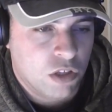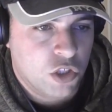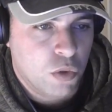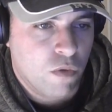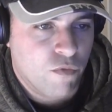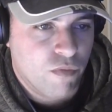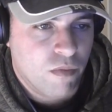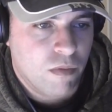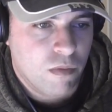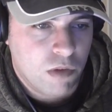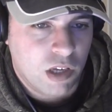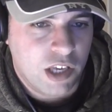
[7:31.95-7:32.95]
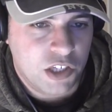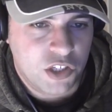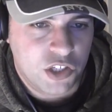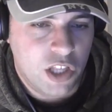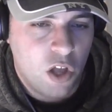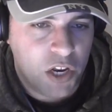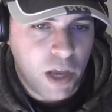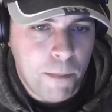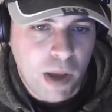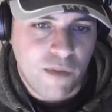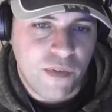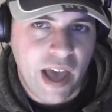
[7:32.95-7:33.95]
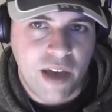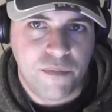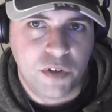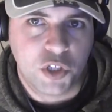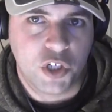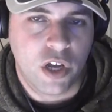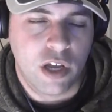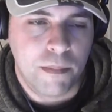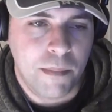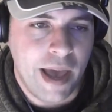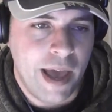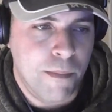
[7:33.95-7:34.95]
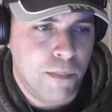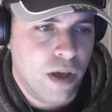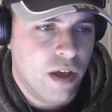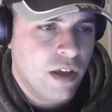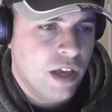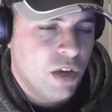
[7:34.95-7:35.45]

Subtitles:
slightly above average man, but